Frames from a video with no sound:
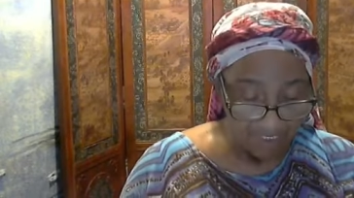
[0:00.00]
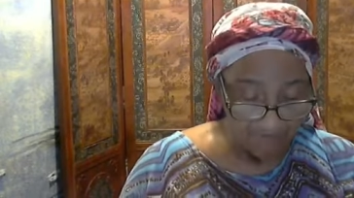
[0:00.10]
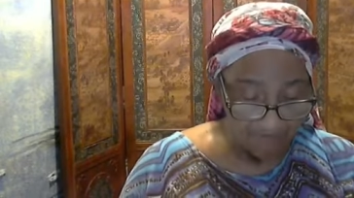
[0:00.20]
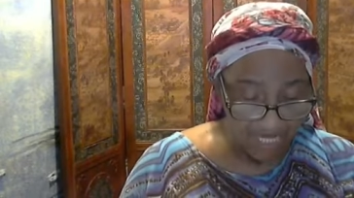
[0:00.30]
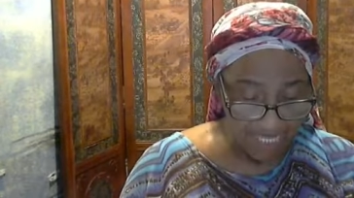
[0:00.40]

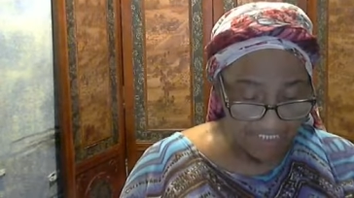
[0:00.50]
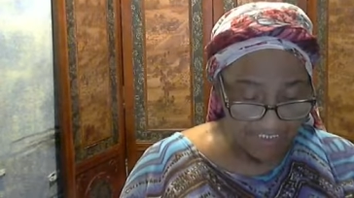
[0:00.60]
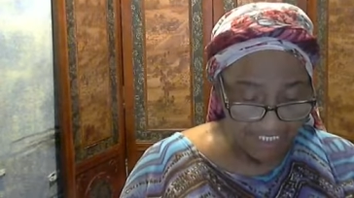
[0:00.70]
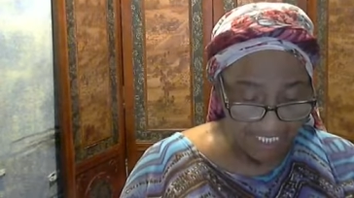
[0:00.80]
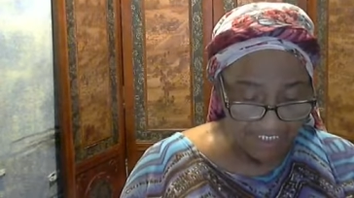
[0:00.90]
For I
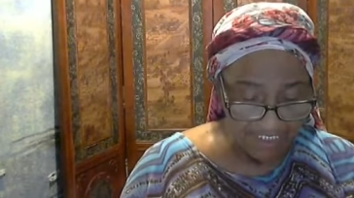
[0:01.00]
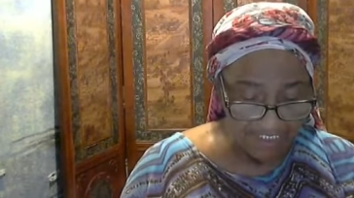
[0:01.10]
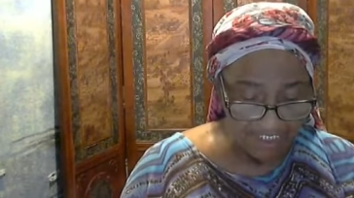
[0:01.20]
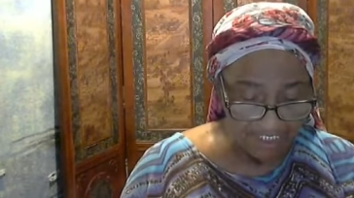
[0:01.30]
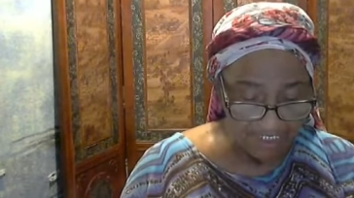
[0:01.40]
say
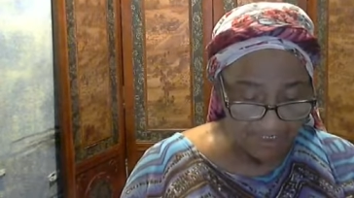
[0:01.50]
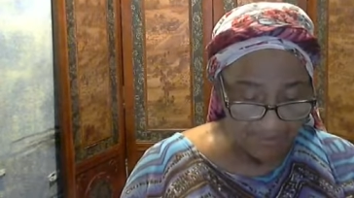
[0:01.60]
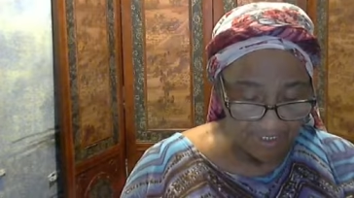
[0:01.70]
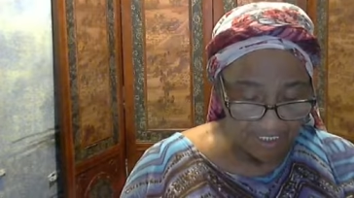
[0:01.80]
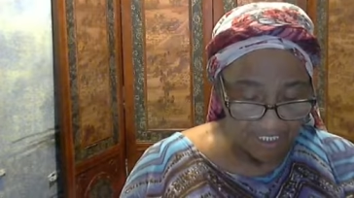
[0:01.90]
unto
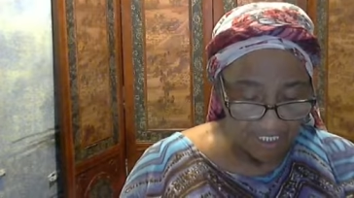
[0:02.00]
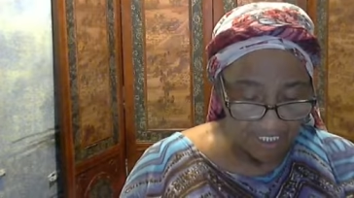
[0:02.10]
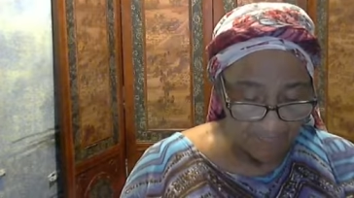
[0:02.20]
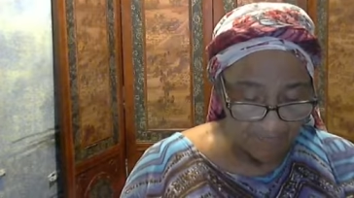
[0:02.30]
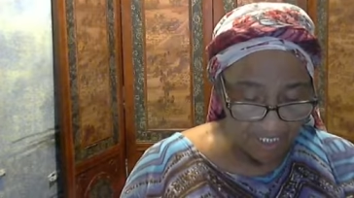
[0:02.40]
you,
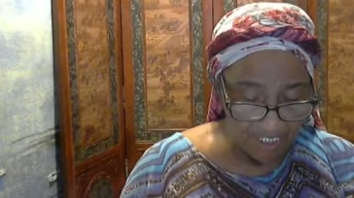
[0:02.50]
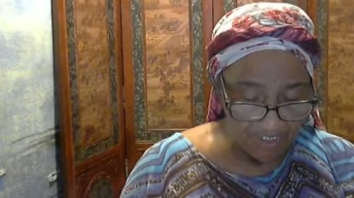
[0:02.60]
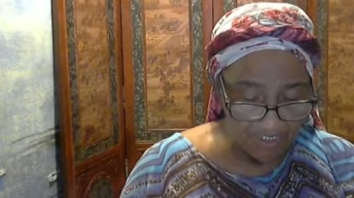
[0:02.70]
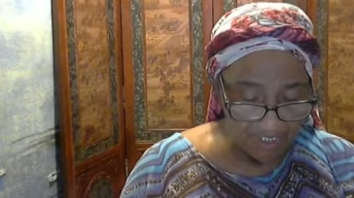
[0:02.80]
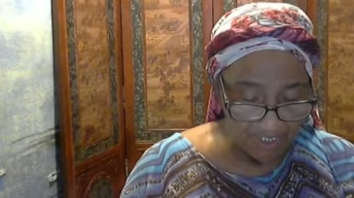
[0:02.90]

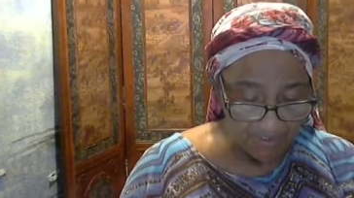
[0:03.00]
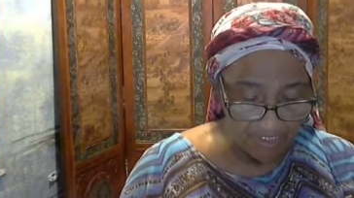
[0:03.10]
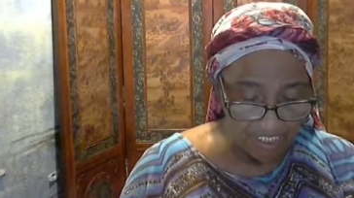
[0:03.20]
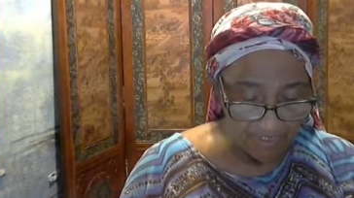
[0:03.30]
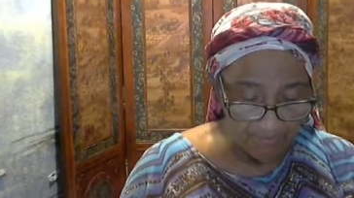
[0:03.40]
among those
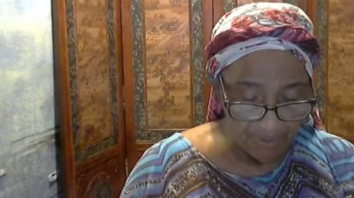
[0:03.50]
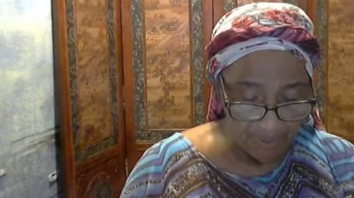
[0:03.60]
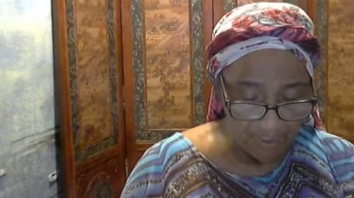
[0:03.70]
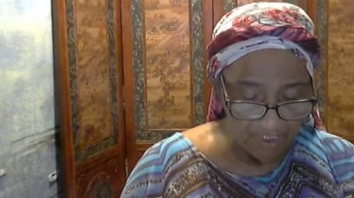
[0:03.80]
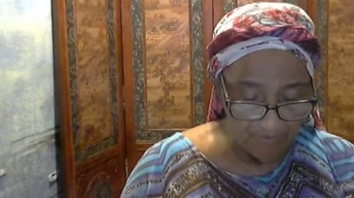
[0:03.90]
that are
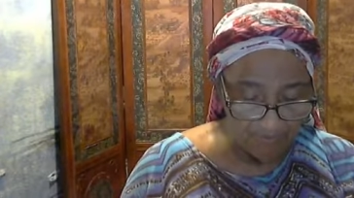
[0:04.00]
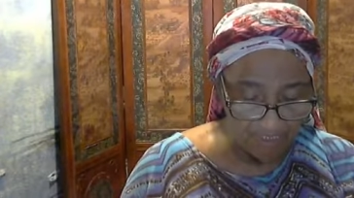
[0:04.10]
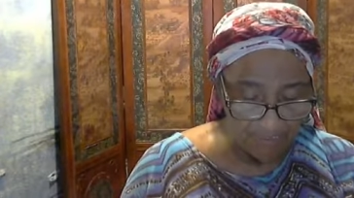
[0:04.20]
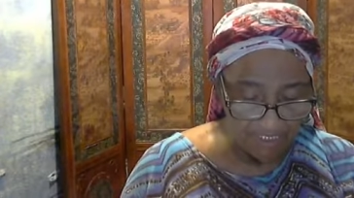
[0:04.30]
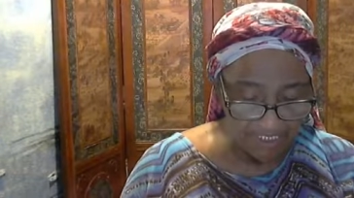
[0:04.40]
born of
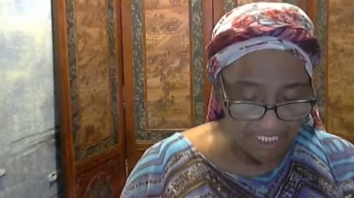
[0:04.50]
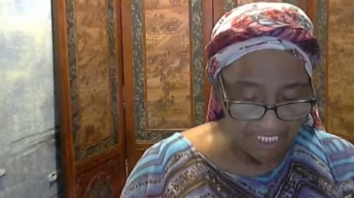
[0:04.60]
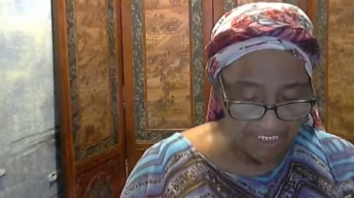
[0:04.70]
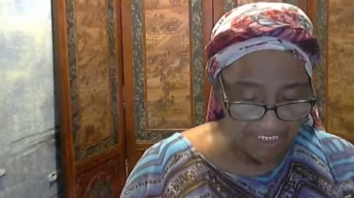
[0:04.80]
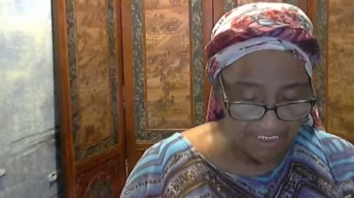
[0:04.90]
women,
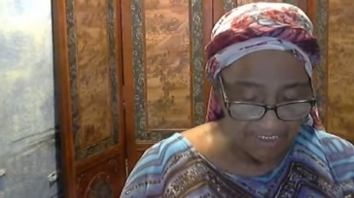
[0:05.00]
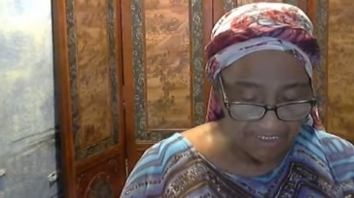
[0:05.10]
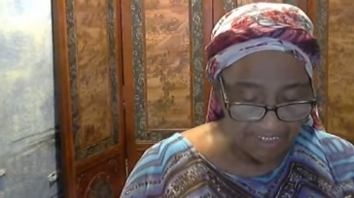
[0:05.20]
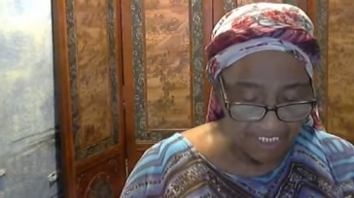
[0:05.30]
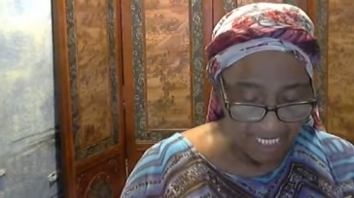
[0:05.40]
there is
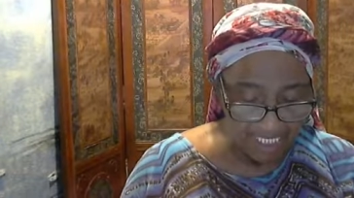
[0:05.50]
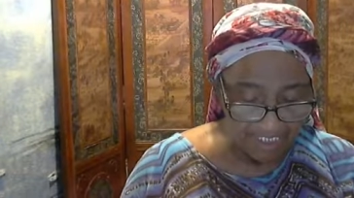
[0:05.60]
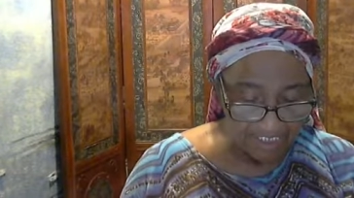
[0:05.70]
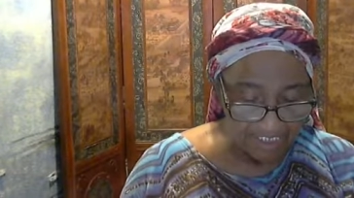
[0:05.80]
not